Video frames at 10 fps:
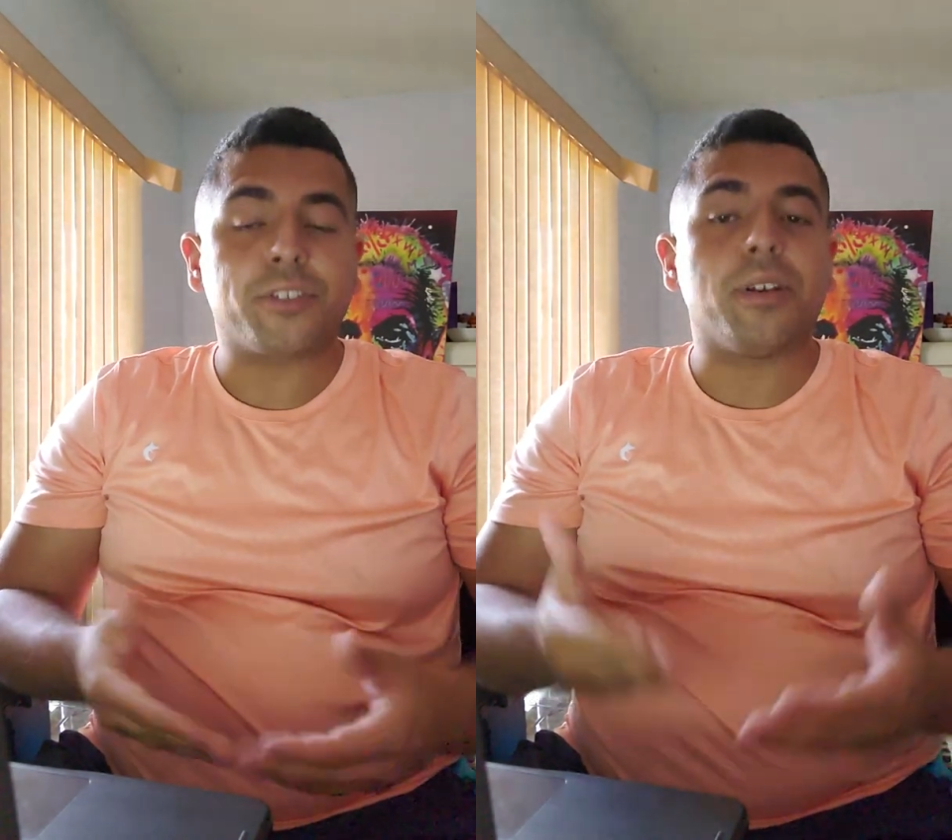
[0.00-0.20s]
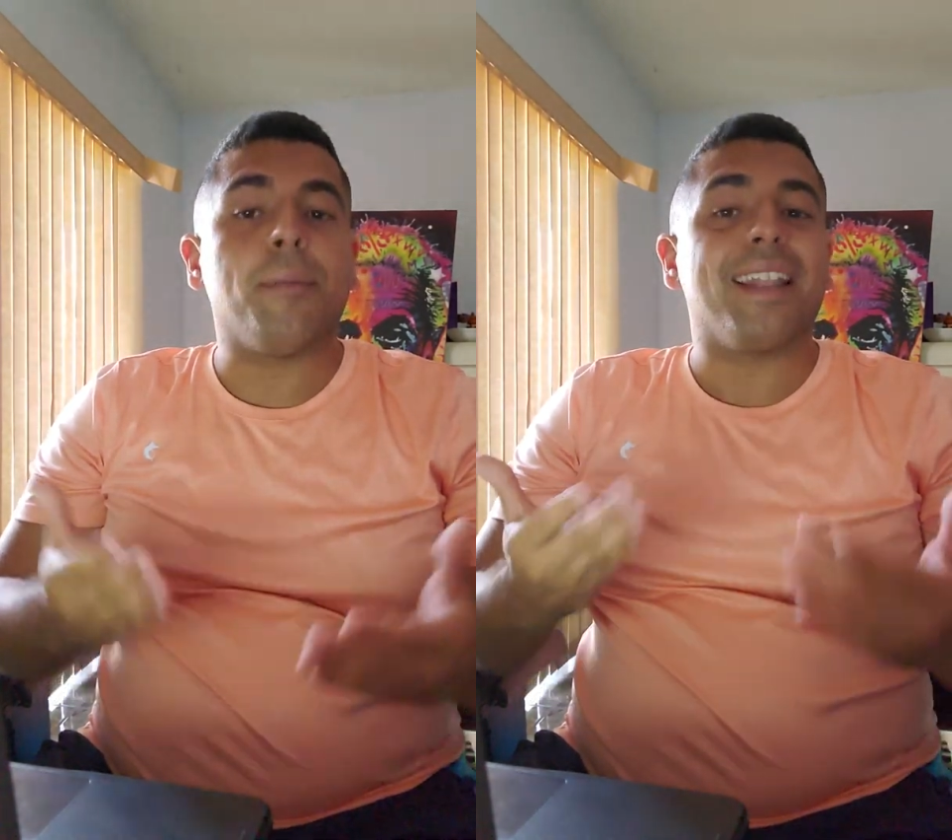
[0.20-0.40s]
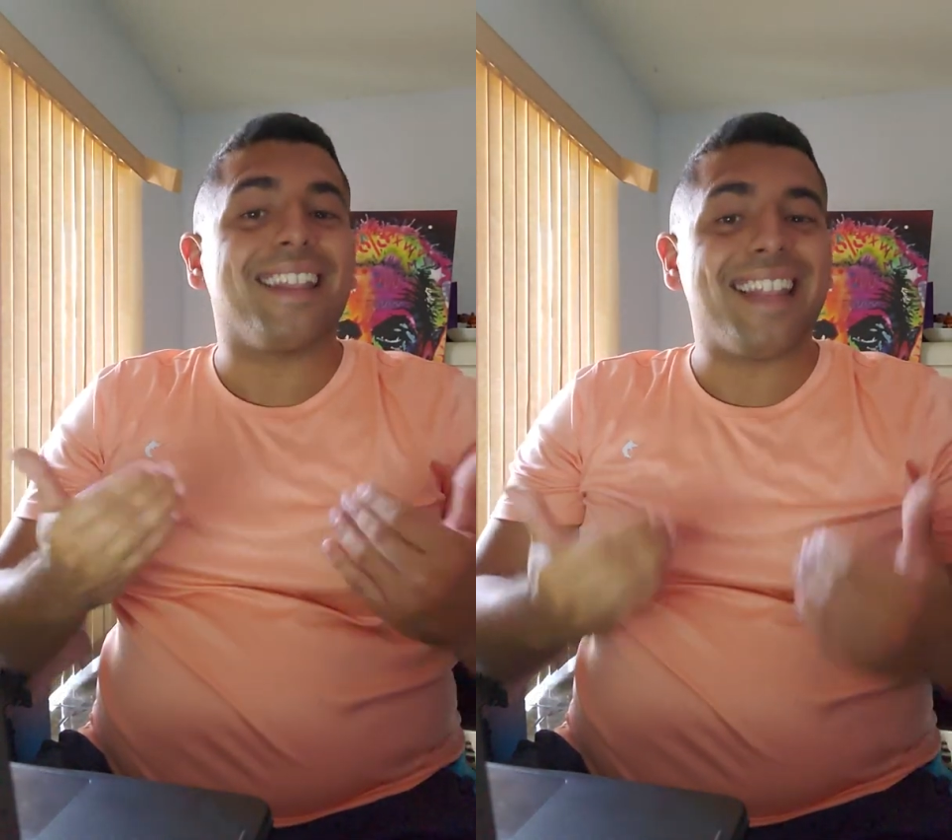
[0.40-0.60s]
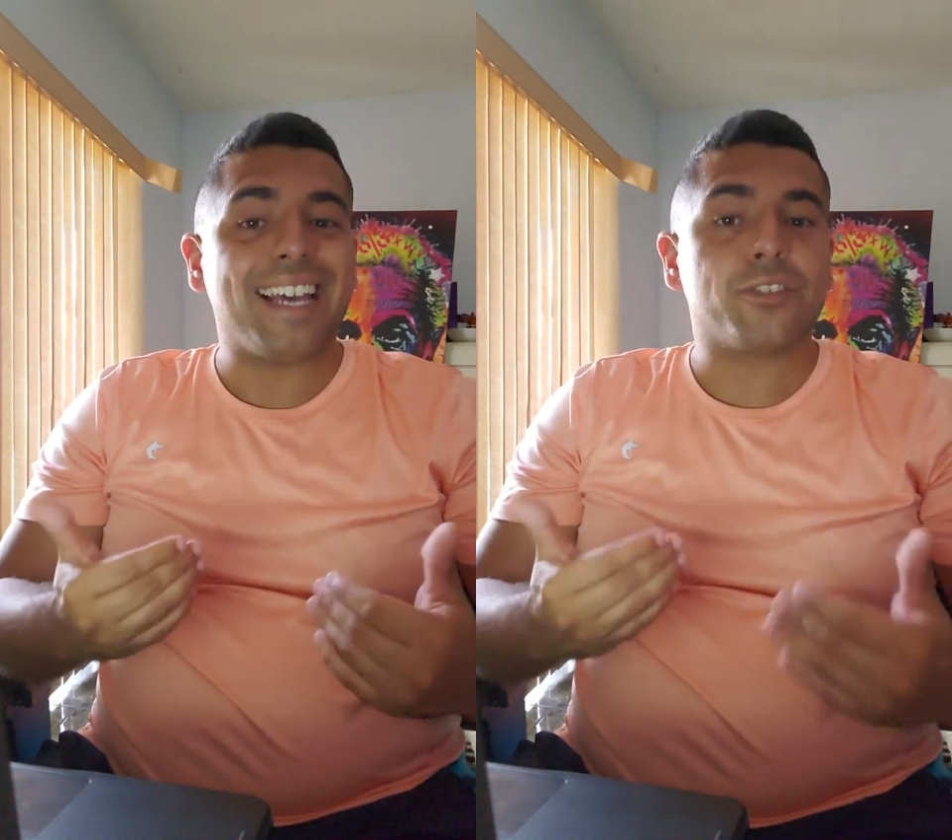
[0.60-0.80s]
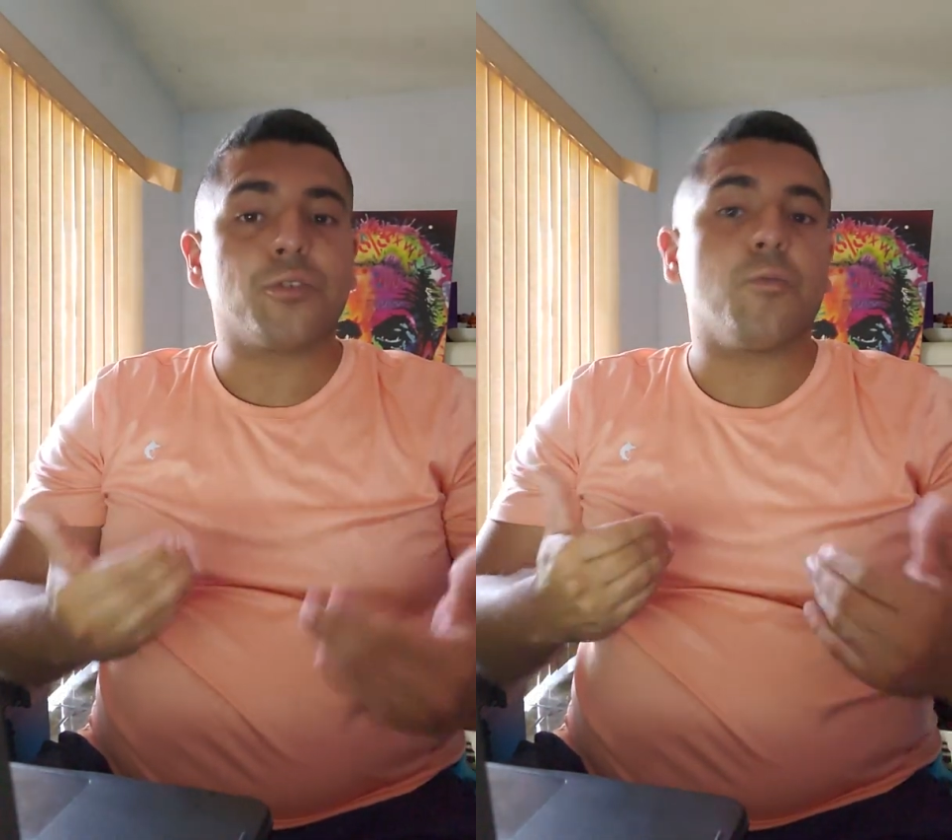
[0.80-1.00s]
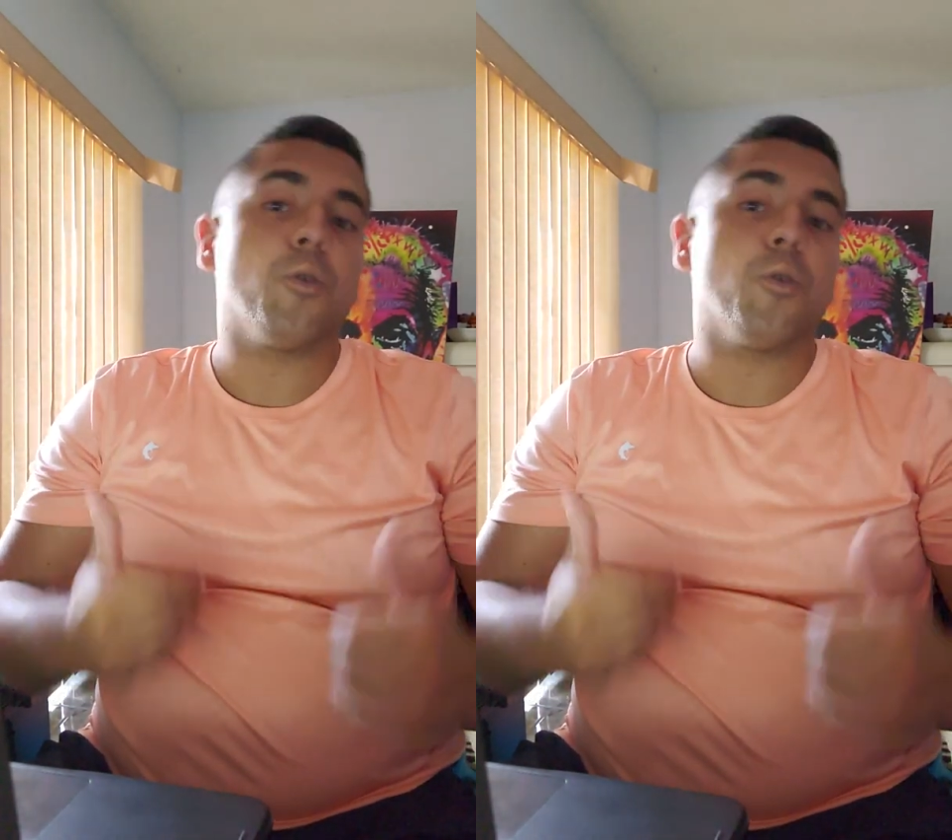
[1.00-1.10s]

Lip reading: some less